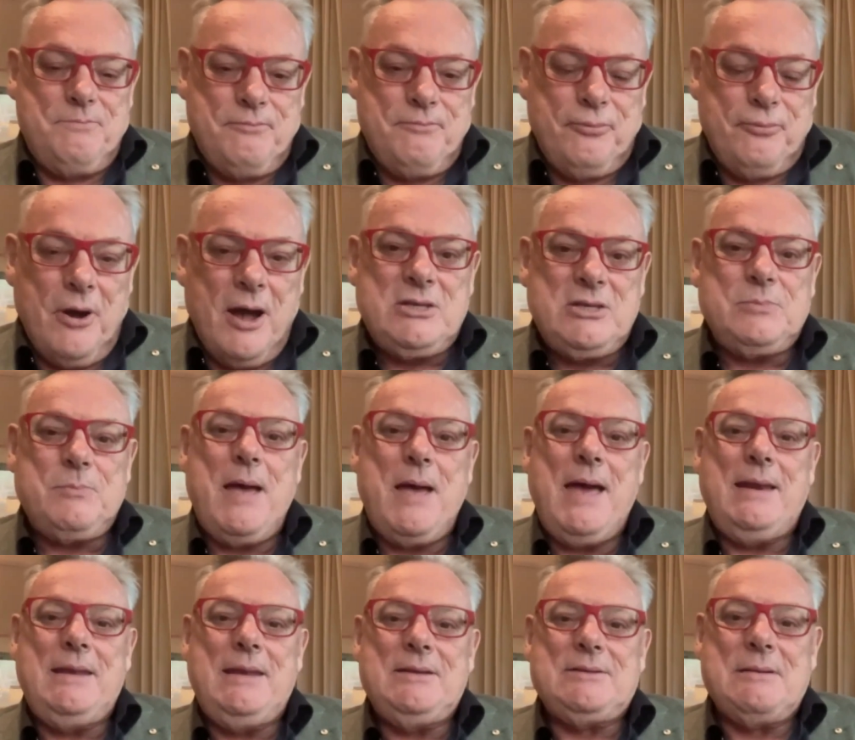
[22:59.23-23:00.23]
rice
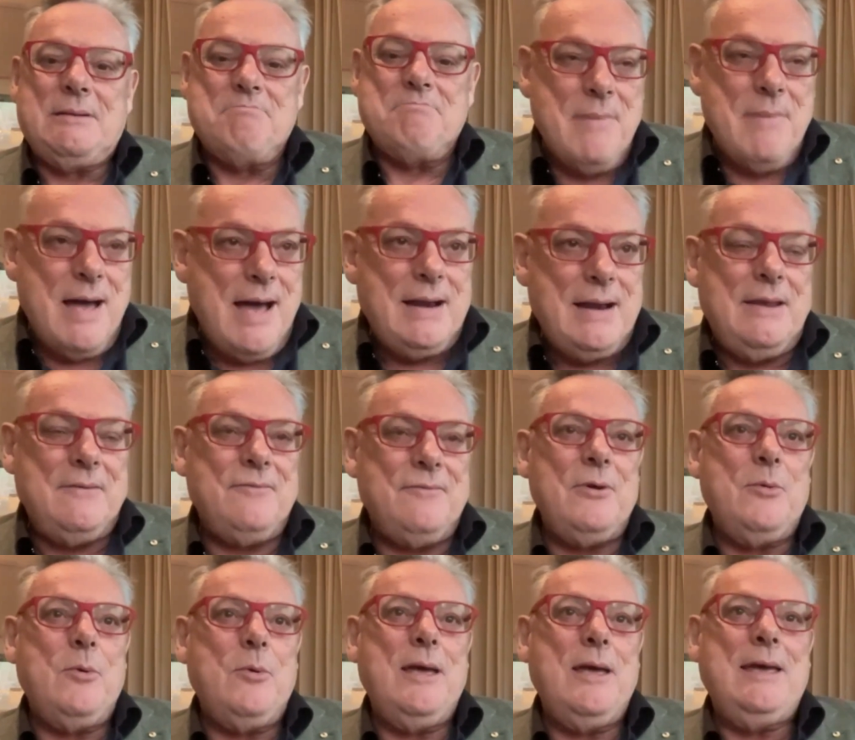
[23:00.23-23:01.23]
paddies and mud
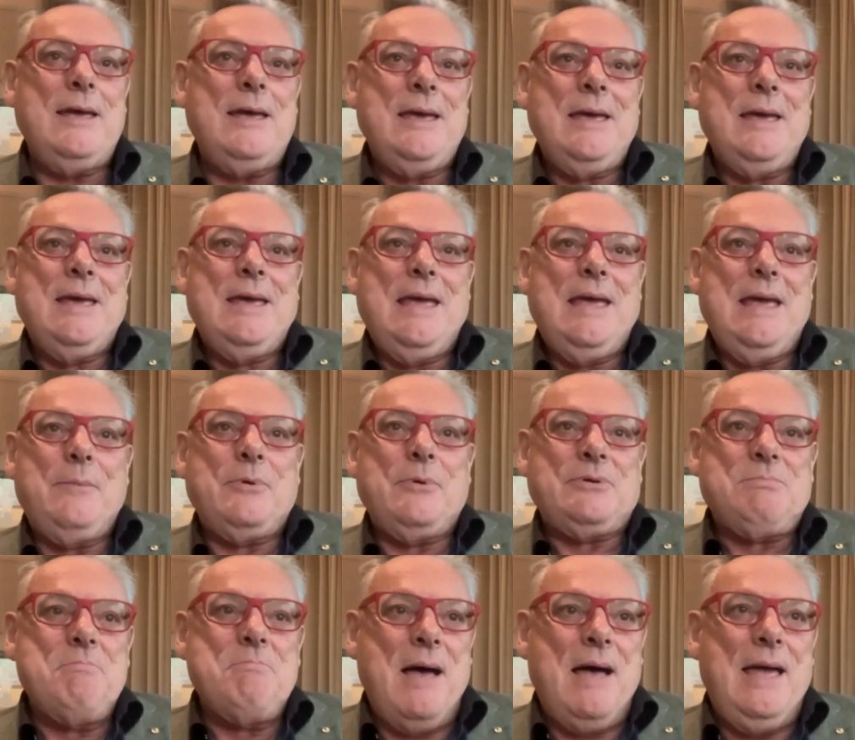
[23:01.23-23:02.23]
everywhere. It
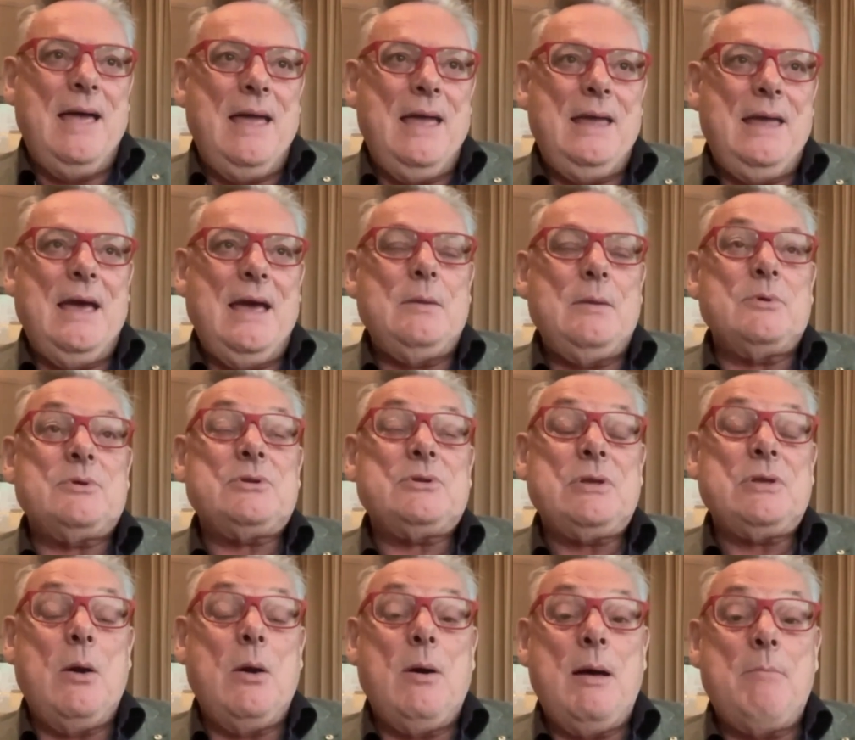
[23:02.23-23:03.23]
was May, and it was
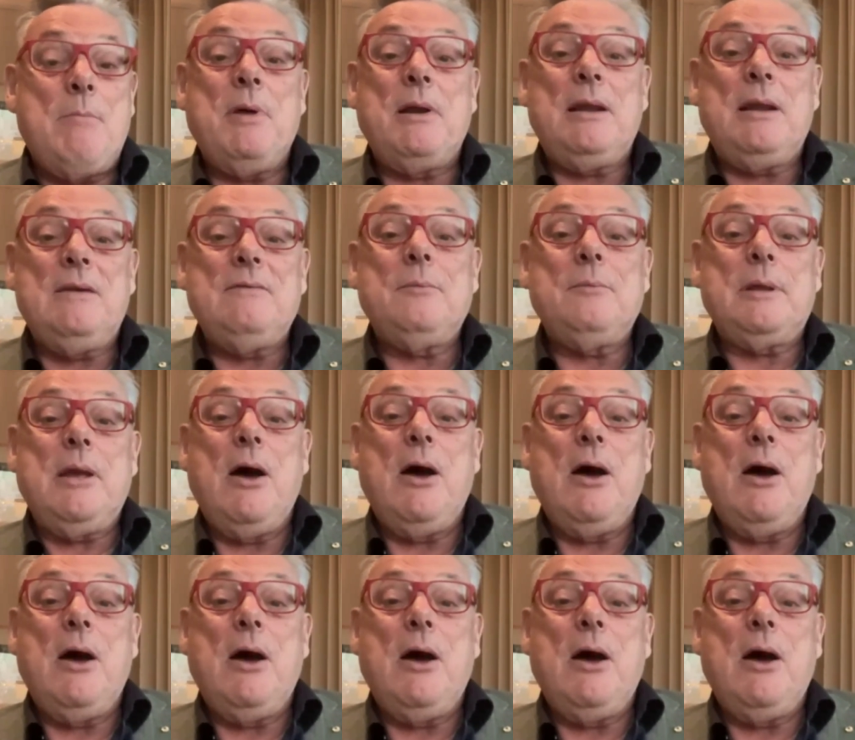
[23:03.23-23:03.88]
so unbelievably